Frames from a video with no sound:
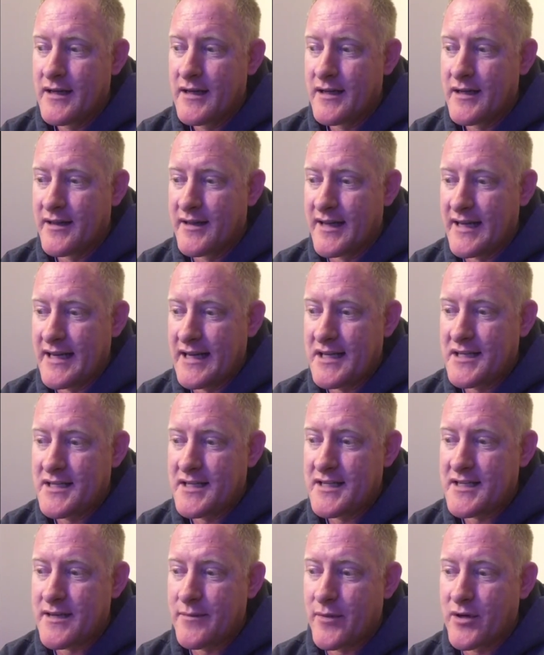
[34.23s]
the
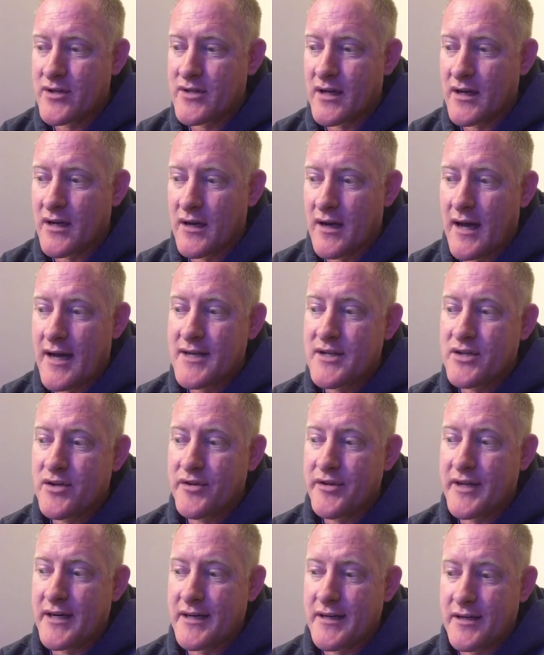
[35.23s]
easiest and most logical
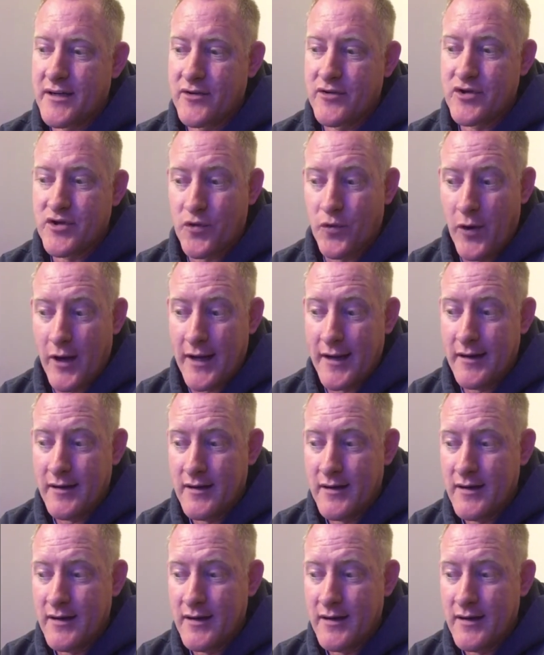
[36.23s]
thing to do is quit.